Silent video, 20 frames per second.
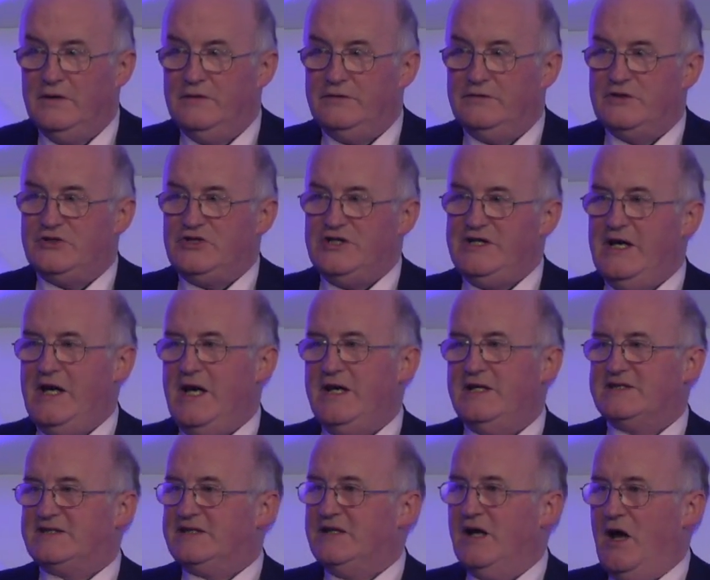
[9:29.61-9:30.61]
The GAA
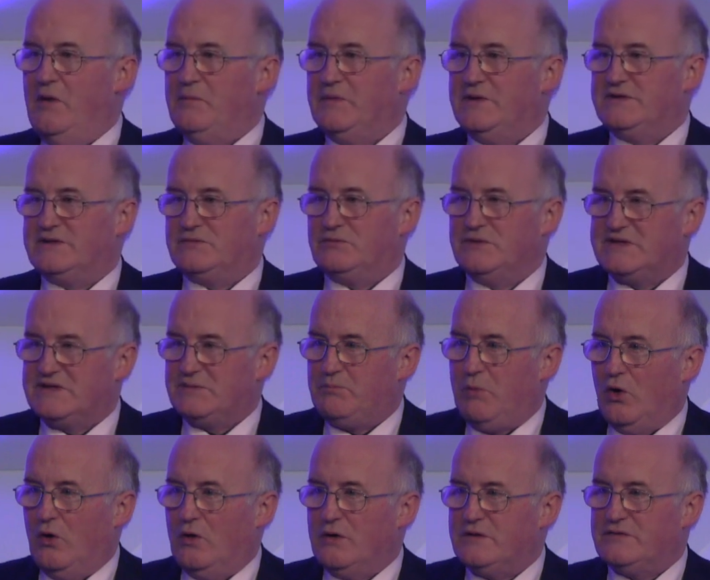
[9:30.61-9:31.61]
is synonymous with
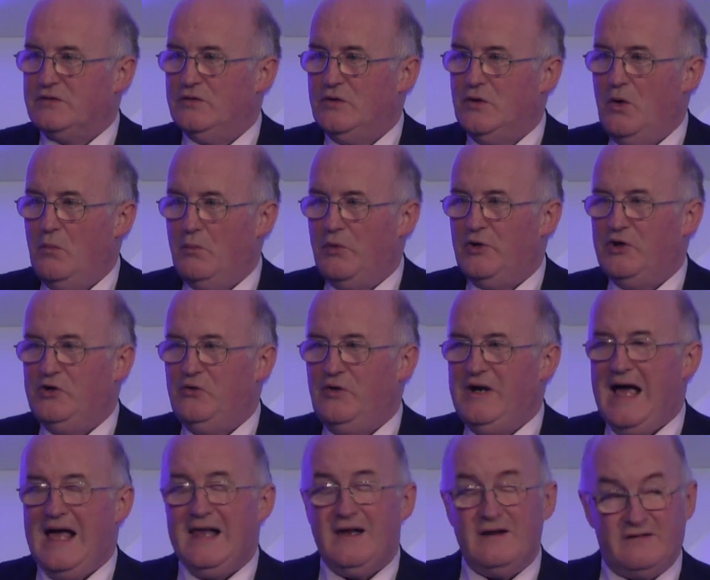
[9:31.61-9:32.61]
sport, but in
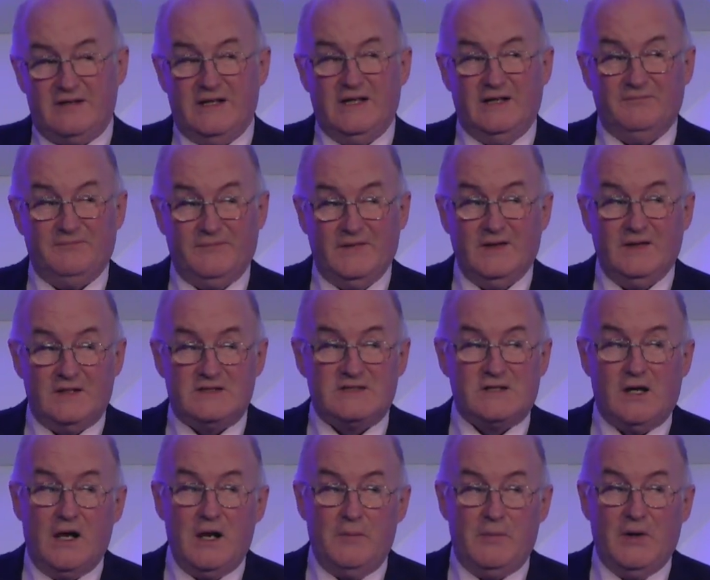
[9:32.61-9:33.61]
reality, it's
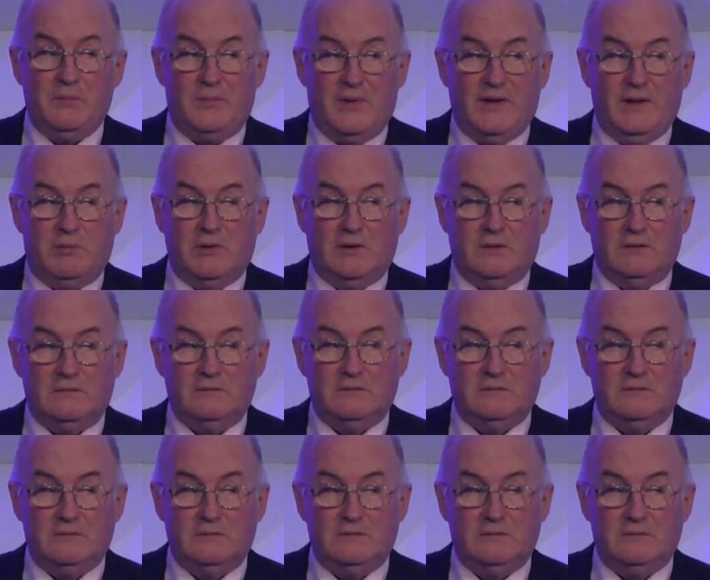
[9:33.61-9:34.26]
all about people.